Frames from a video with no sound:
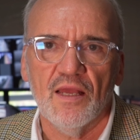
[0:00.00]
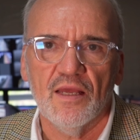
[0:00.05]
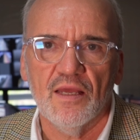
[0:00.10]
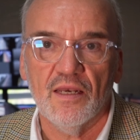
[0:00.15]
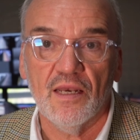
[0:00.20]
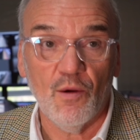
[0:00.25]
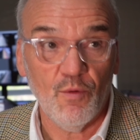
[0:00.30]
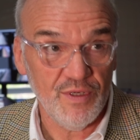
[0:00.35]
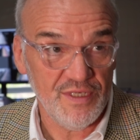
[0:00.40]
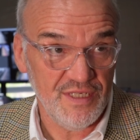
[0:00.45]

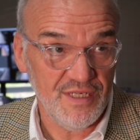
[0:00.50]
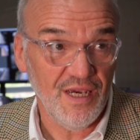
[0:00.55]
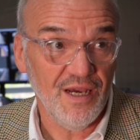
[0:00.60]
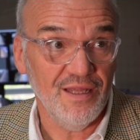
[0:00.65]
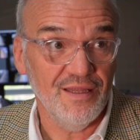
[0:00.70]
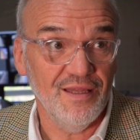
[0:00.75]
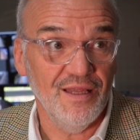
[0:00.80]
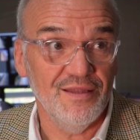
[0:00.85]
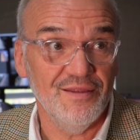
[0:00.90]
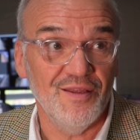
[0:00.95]
and I was here
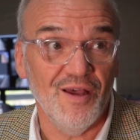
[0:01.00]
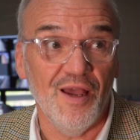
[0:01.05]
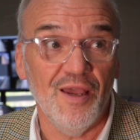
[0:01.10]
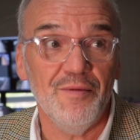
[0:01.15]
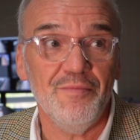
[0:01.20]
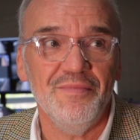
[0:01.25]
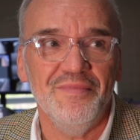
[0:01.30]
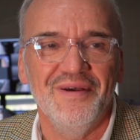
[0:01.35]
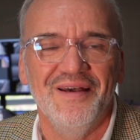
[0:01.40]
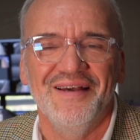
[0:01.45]
at that
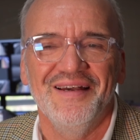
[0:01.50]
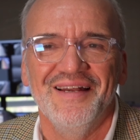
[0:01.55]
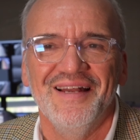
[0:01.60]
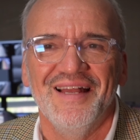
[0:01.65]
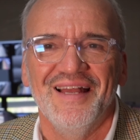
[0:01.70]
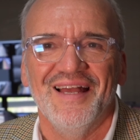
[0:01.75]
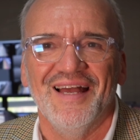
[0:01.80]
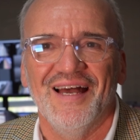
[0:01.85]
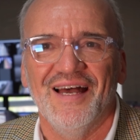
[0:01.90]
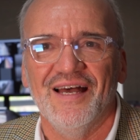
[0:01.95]
time,
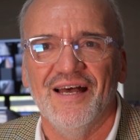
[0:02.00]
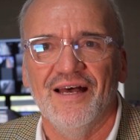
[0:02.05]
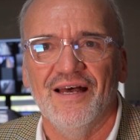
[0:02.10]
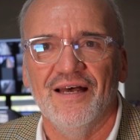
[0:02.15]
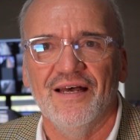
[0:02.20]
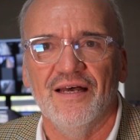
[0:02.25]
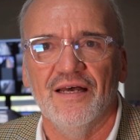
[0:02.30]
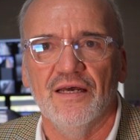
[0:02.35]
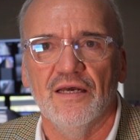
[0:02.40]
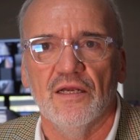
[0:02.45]

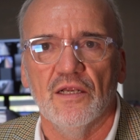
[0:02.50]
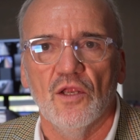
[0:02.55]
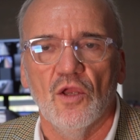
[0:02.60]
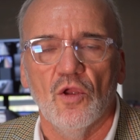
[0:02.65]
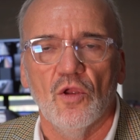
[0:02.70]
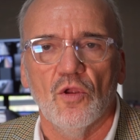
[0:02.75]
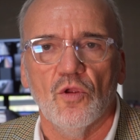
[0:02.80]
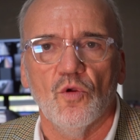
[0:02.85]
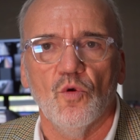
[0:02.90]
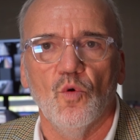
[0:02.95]
uh,
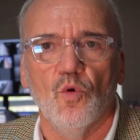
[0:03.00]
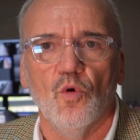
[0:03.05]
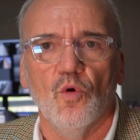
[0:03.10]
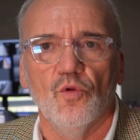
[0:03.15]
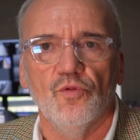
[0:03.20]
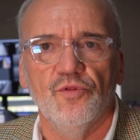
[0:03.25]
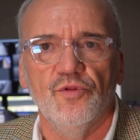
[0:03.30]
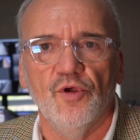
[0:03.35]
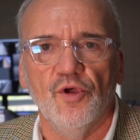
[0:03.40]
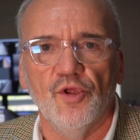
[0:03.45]

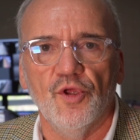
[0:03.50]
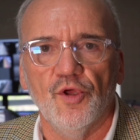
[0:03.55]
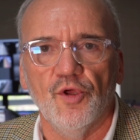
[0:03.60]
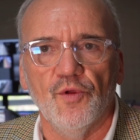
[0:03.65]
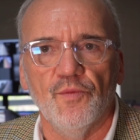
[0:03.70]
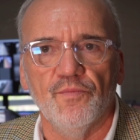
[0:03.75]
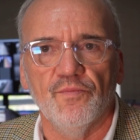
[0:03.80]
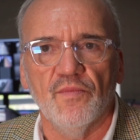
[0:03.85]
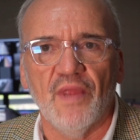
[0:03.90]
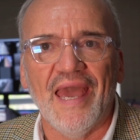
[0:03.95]
the
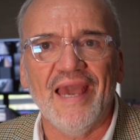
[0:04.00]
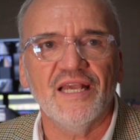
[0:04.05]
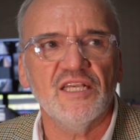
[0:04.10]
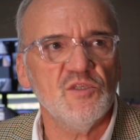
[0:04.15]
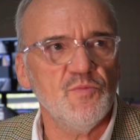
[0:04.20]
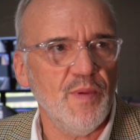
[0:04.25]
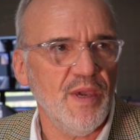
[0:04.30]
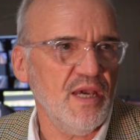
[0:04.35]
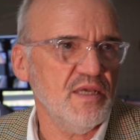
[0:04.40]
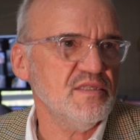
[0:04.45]
um,
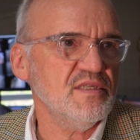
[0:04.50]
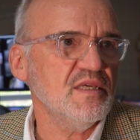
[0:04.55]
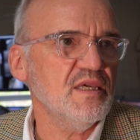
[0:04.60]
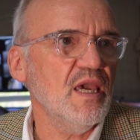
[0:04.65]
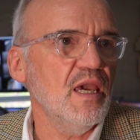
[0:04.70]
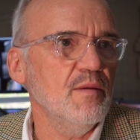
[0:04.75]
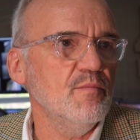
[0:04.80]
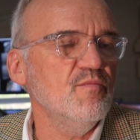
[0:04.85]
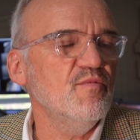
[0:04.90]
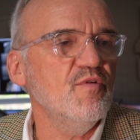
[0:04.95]
experts
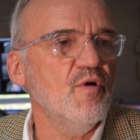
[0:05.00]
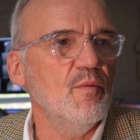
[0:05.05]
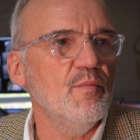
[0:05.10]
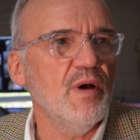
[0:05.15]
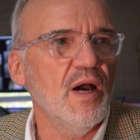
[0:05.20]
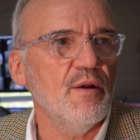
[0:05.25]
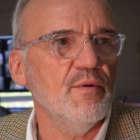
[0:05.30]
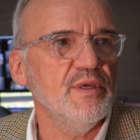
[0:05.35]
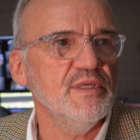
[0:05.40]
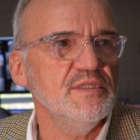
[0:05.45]
came from
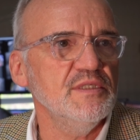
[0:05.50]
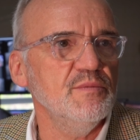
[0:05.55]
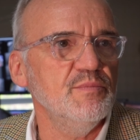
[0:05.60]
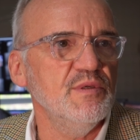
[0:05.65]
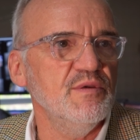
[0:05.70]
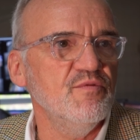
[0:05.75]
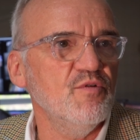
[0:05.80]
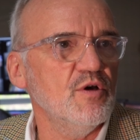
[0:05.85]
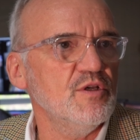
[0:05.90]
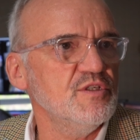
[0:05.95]
R A T
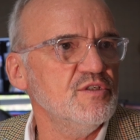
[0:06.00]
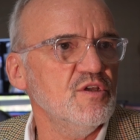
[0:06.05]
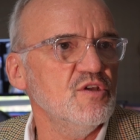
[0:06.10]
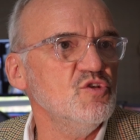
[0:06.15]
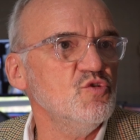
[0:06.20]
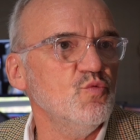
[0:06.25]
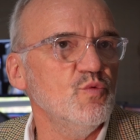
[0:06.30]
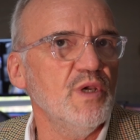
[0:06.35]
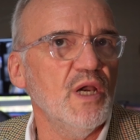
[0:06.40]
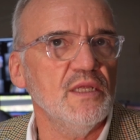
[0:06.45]
P. For
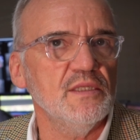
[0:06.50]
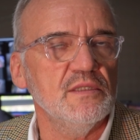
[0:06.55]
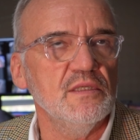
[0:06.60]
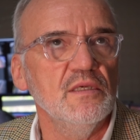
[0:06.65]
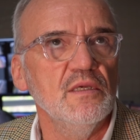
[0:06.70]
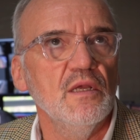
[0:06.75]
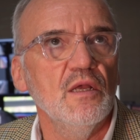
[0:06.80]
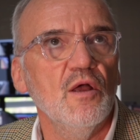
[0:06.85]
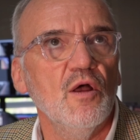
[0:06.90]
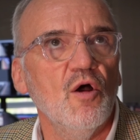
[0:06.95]
instance, we had
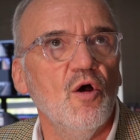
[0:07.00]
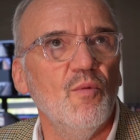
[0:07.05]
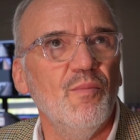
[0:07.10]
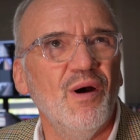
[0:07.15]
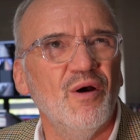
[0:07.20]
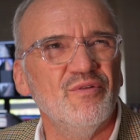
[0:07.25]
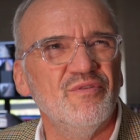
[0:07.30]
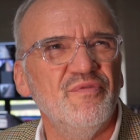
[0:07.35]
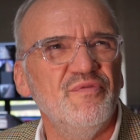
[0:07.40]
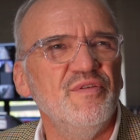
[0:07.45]

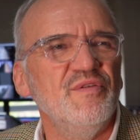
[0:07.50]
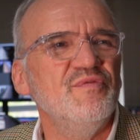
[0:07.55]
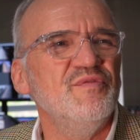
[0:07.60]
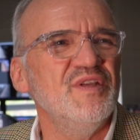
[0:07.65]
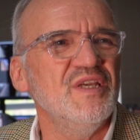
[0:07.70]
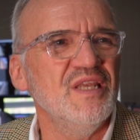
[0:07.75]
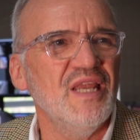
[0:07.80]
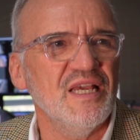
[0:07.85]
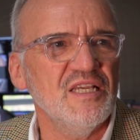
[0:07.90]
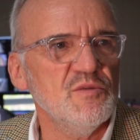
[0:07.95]
about
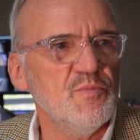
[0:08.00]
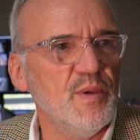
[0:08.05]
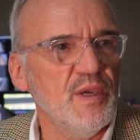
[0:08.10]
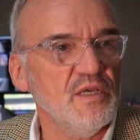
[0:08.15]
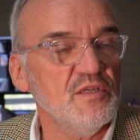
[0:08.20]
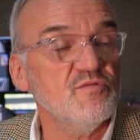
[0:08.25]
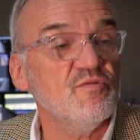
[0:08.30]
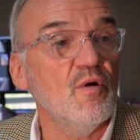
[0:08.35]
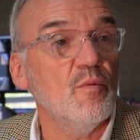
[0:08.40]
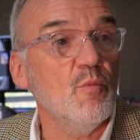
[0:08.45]
fifteen
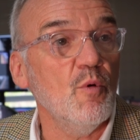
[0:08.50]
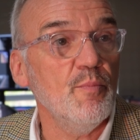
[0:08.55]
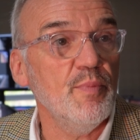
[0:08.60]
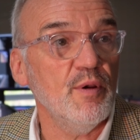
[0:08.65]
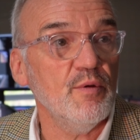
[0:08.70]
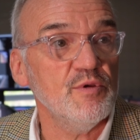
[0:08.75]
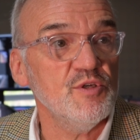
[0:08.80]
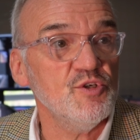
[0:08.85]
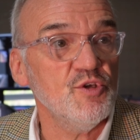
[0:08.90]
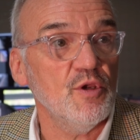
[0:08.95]
experts from
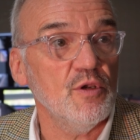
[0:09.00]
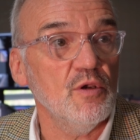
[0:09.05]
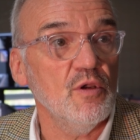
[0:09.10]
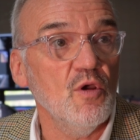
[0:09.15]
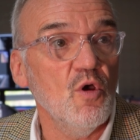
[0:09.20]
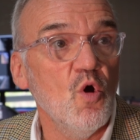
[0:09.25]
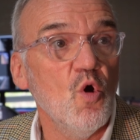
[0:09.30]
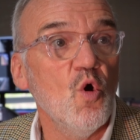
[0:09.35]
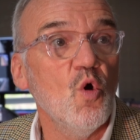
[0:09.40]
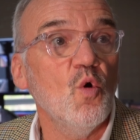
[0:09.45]
operation
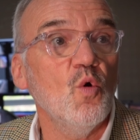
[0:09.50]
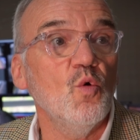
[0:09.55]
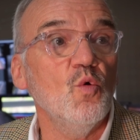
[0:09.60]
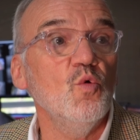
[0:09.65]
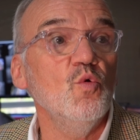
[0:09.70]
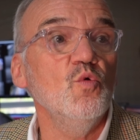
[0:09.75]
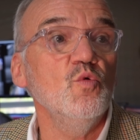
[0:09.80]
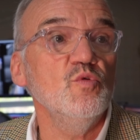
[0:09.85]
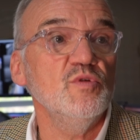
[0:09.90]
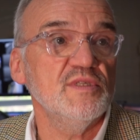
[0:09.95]

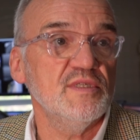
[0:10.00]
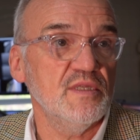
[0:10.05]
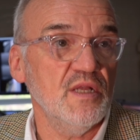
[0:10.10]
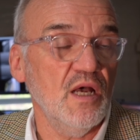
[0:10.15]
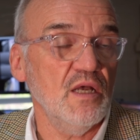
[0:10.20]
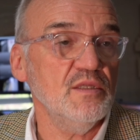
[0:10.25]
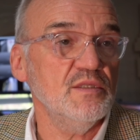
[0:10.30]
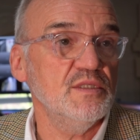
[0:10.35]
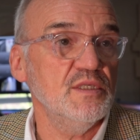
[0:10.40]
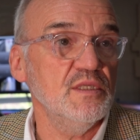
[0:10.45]
who
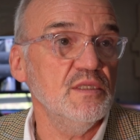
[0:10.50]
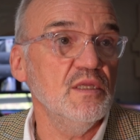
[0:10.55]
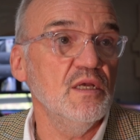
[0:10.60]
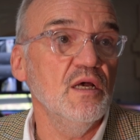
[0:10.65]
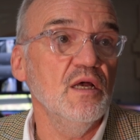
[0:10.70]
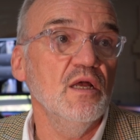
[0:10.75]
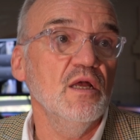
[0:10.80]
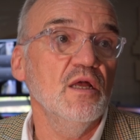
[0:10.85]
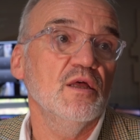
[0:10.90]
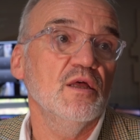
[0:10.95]
started
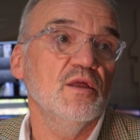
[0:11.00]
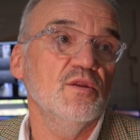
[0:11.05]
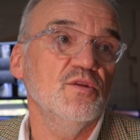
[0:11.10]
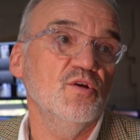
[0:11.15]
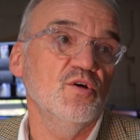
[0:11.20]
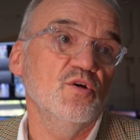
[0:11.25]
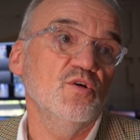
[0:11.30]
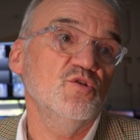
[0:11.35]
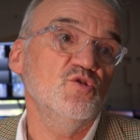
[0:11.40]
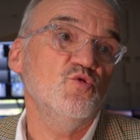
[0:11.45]

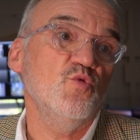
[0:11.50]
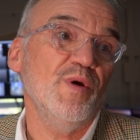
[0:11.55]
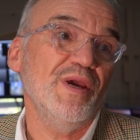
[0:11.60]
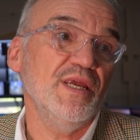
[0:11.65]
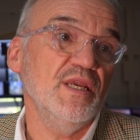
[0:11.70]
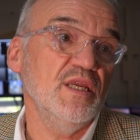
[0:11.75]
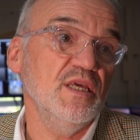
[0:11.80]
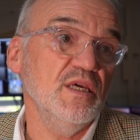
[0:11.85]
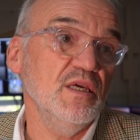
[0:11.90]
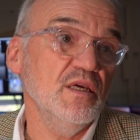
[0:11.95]
the
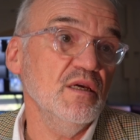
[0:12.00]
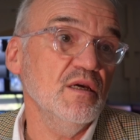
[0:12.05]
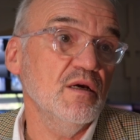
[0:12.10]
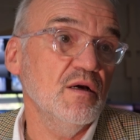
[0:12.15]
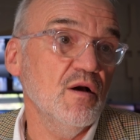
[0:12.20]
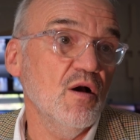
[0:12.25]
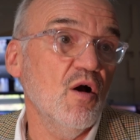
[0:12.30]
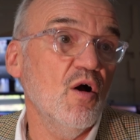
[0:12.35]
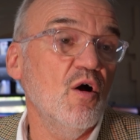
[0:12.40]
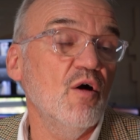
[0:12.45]
training
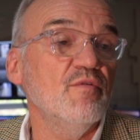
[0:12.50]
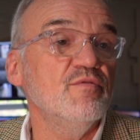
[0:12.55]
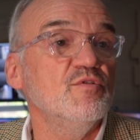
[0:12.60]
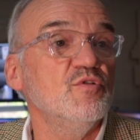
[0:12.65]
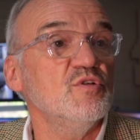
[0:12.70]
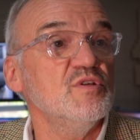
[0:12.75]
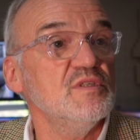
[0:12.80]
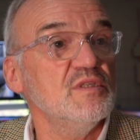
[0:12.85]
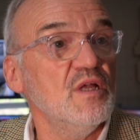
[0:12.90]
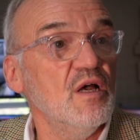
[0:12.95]
of
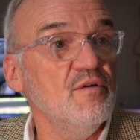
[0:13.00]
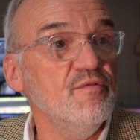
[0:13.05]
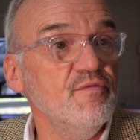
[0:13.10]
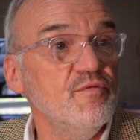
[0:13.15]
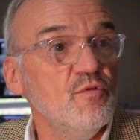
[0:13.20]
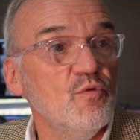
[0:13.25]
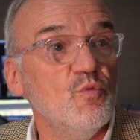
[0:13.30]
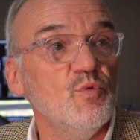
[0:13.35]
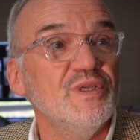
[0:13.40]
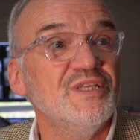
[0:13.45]
the staff.
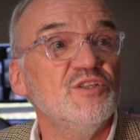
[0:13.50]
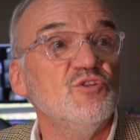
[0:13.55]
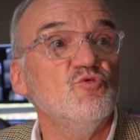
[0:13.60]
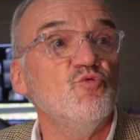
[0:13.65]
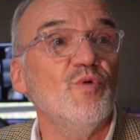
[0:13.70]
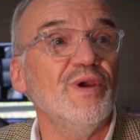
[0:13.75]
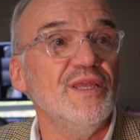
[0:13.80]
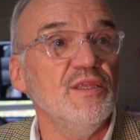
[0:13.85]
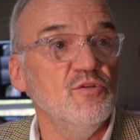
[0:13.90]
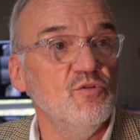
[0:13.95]
We
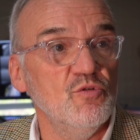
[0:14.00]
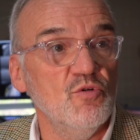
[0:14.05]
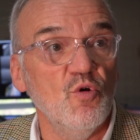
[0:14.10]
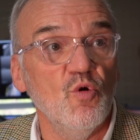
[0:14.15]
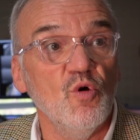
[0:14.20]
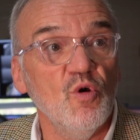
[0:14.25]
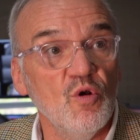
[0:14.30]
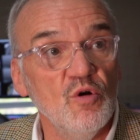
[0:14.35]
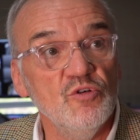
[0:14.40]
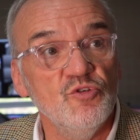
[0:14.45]
trained the
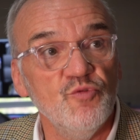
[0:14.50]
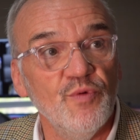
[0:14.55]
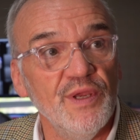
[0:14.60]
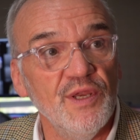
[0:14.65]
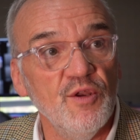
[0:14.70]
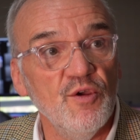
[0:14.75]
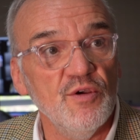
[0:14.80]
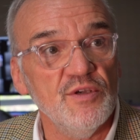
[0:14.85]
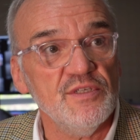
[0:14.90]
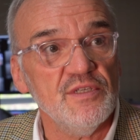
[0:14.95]
local
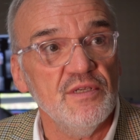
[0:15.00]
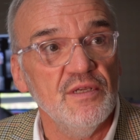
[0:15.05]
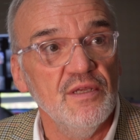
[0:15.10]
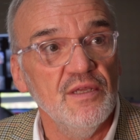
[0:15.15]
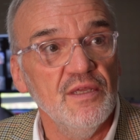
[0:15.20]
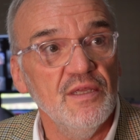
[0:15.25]
trainers.